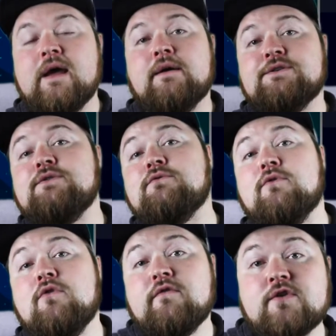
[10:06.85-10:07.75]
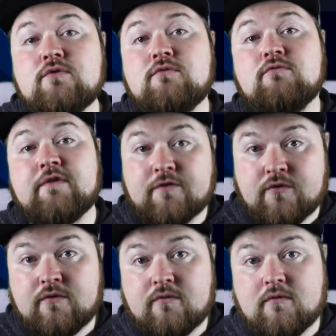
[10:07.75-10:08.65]
So, overall review,
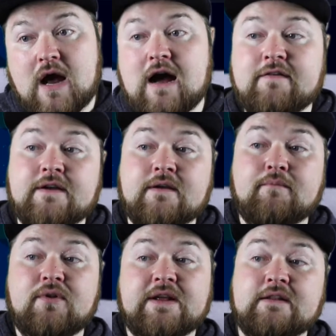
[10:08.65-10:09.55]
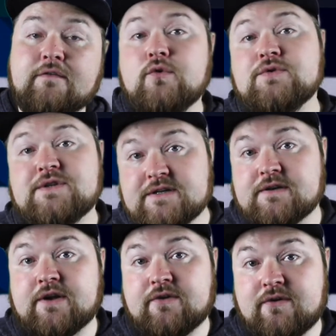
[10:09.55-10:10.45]
having played a full season
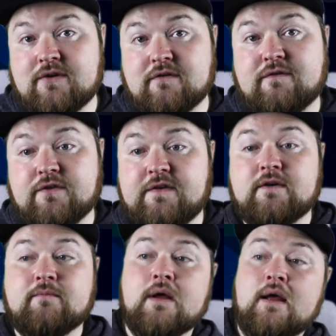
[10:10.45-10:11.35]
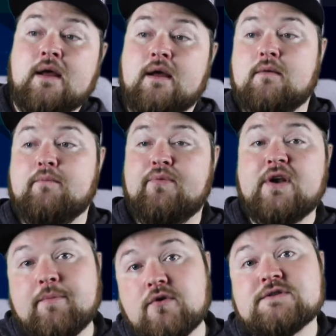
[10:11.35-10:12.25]
now of Footium, pretty
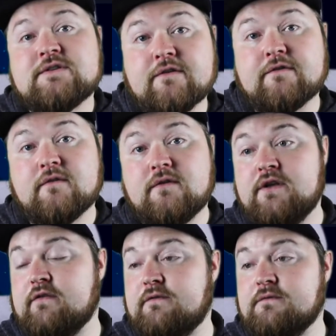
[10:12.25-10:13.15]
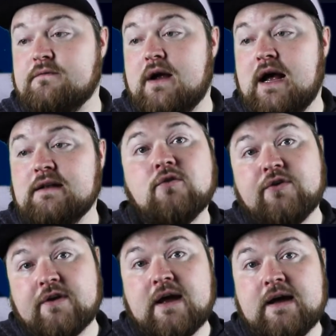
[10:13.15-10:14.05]
positive. You've had a
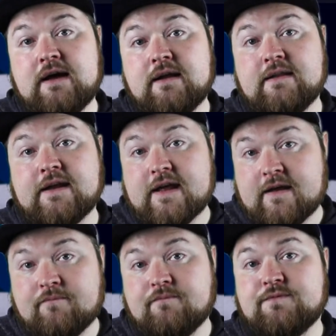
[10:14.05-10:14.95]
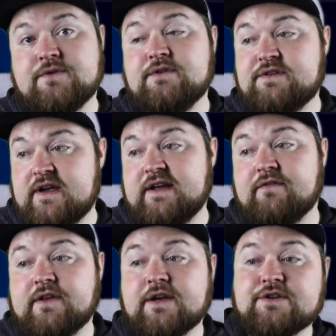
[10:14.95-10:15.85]
look at the game side of
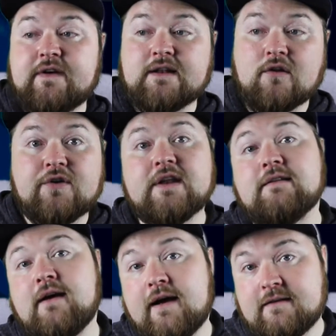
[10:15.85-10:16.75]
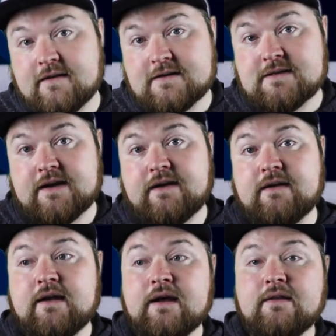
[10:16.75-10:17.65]
things, you've had a look at the tactics screen,
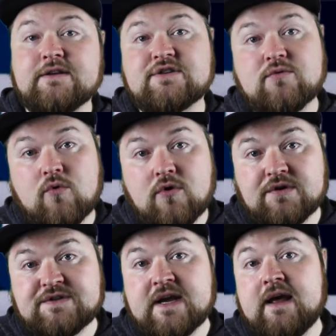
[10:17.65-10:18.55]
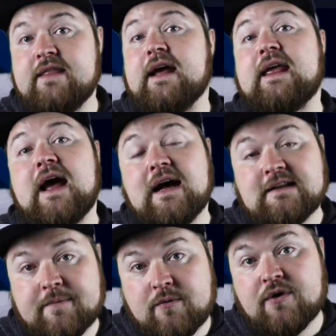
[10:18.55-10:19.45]
the squads, the
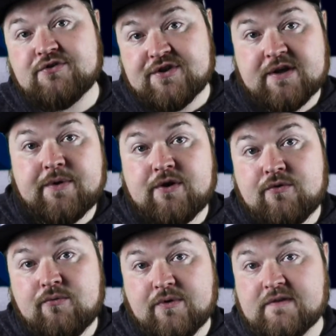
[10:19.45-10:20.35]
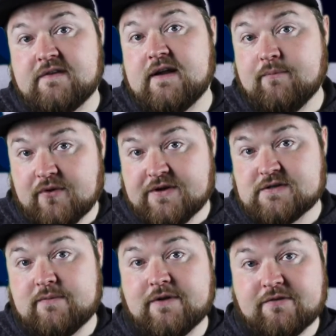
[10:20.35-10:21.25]
academy works really well with the 10 players
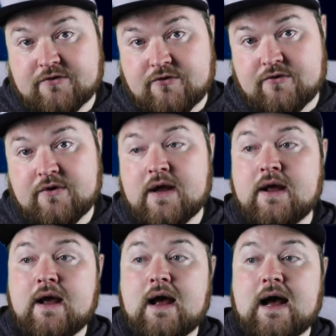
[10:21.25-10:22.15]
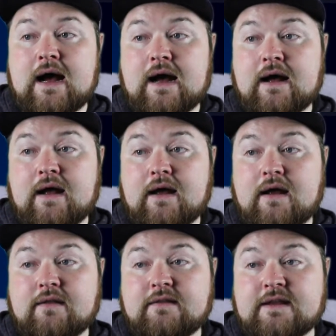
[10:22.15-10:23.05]
coming through,
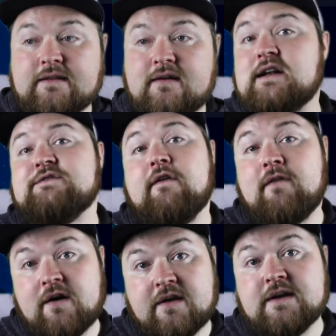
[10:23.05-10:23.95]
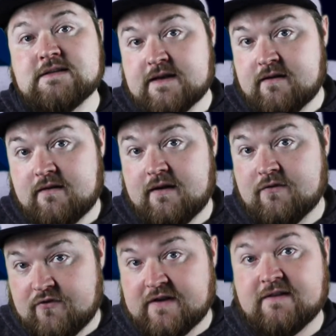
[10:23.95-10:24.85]
the transfer market is there
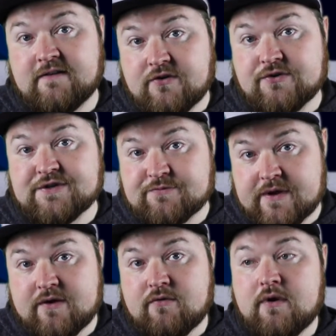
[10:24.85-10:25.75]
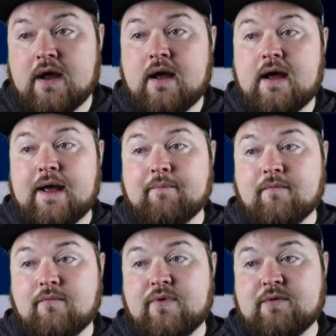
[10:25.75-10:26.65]
and ready to use as well, and
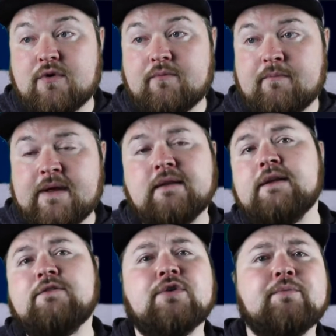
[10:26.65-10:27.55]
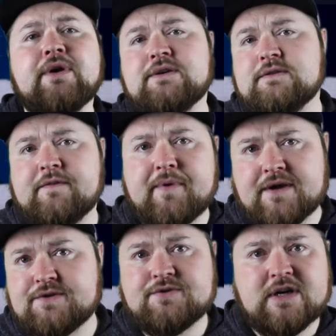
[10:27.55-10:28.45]
we were mainly doing person to
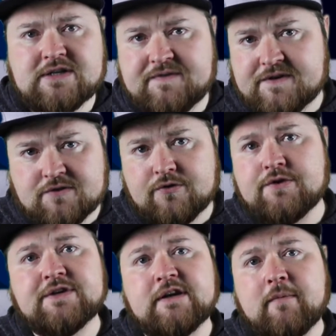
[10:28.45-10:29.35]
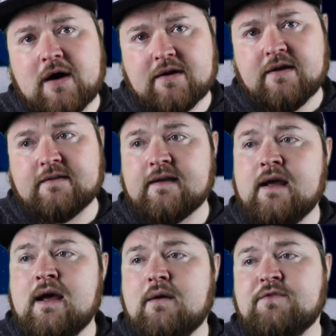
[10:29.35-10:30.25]
person transfers, not using the market.
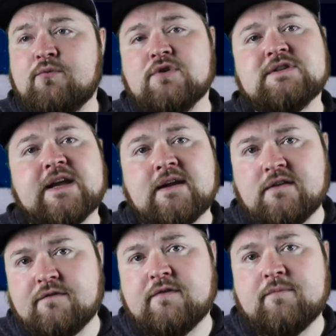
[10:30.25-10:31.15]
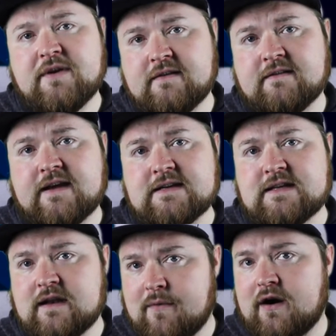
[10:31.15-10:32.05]
Towards the end of the beta testing,
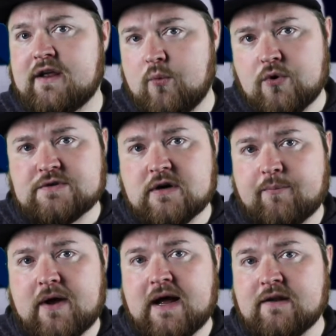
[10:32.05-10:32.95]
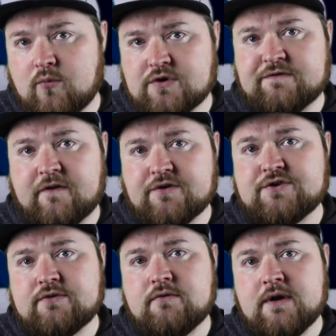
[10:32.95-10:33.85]
the market was up and it was
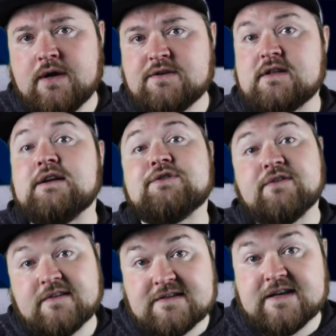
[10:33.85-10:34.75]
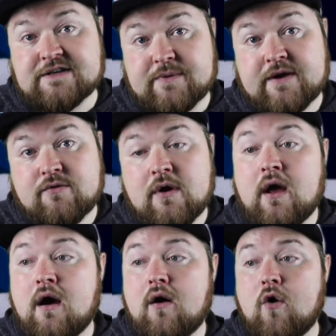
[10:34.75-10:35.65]
functional, so that's good to see as well.
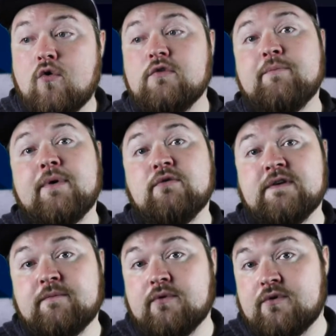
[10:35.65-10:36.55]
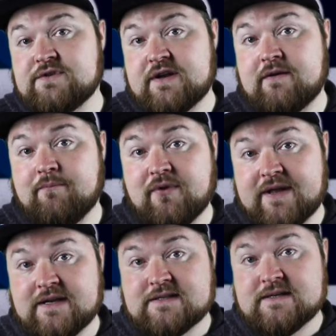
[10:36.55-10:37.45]
All the building blocks are in
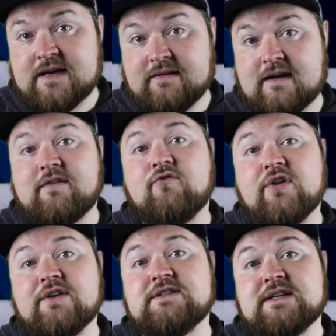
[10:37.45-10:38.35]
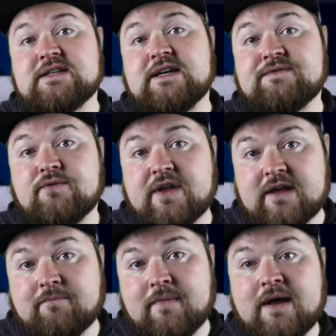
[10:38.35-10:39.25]
place to have a really successful game.